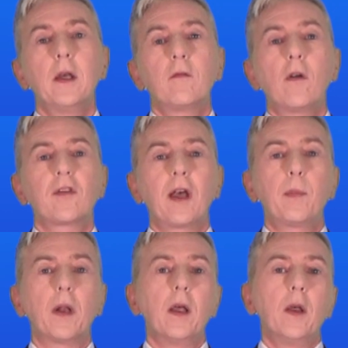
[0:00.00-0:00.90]
For
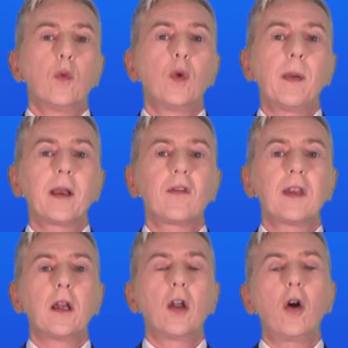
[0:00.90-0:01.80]
example, we might
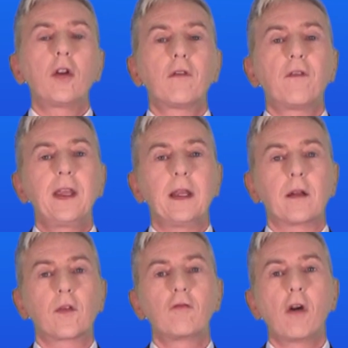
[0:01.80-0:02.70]
see large
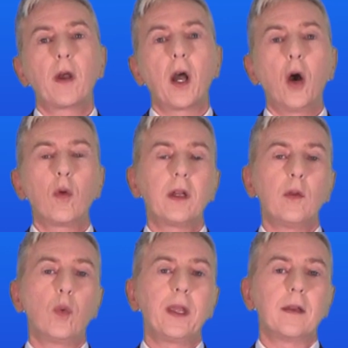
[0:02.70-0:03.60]
fields growing only
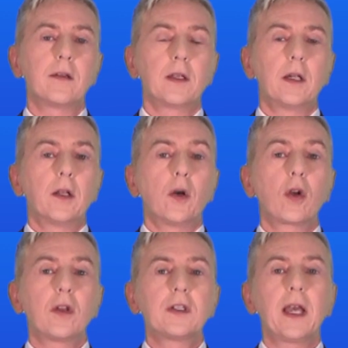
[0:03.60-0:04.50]
wheat, or
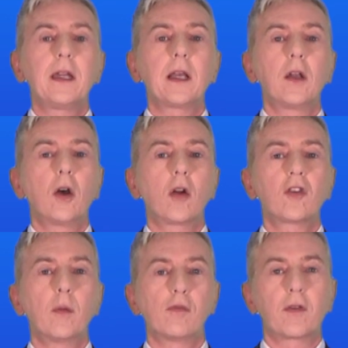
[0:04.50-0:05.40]
containing a large
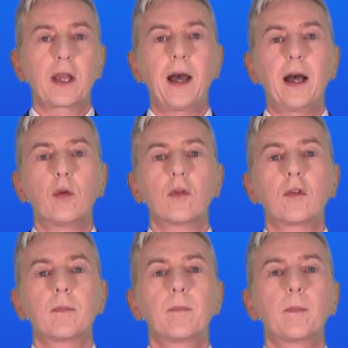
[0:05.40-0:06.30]
number of
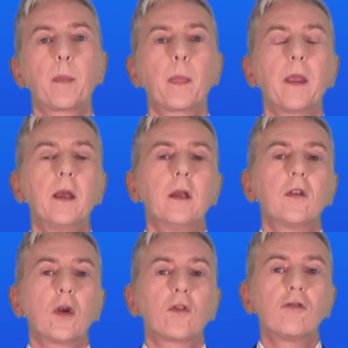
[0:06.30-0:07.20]
cows.
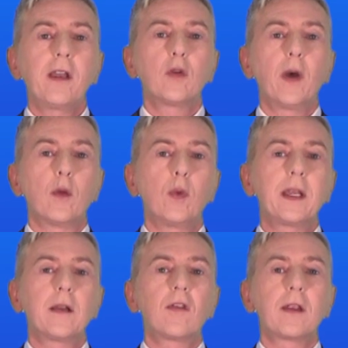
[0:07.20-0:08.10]
So straight away, we
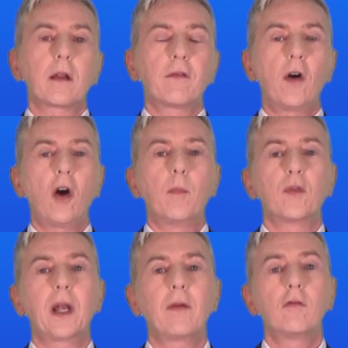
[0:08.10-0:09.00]
can see that
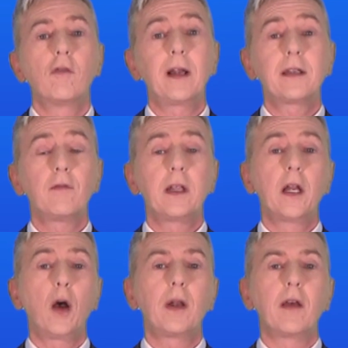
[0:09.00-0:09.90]
farms will have a relatively
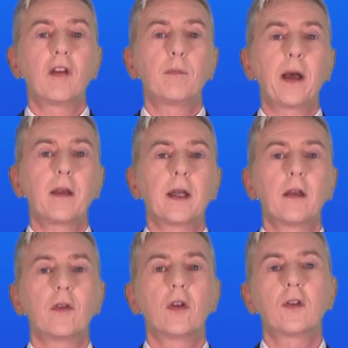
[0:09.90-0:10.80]
low level of
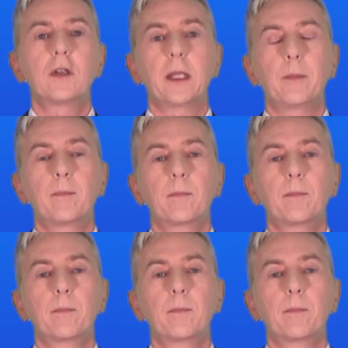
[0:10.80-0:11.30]
biodiversity.